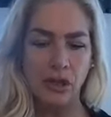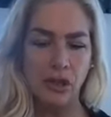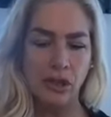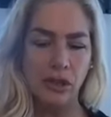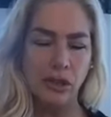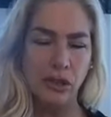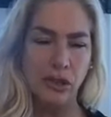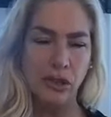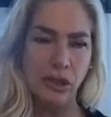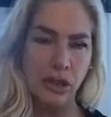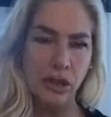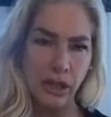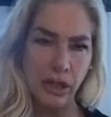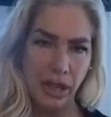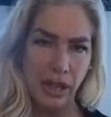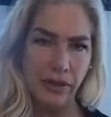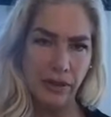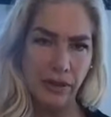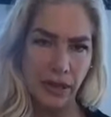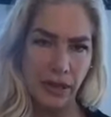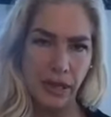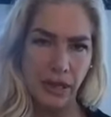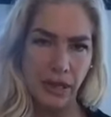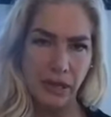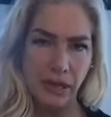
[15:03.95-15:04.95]
look
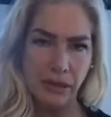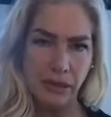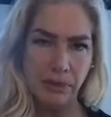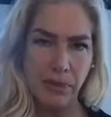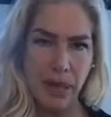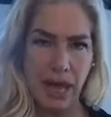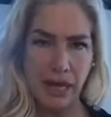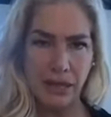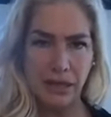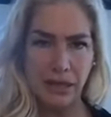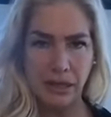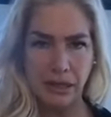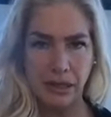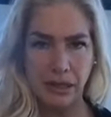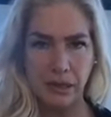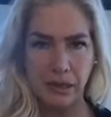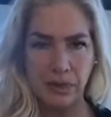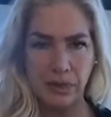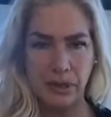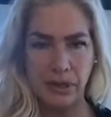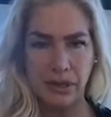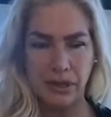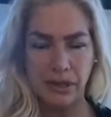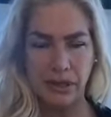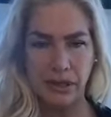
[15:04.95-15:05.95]
at these past
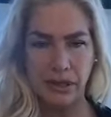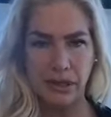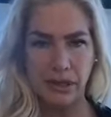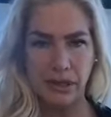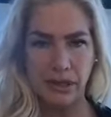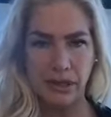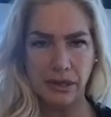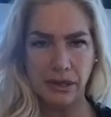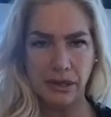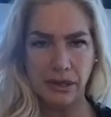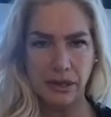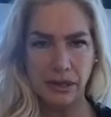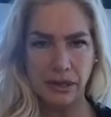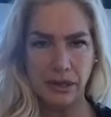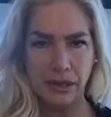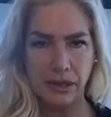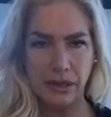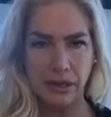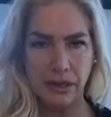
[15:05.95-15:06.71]
experiences.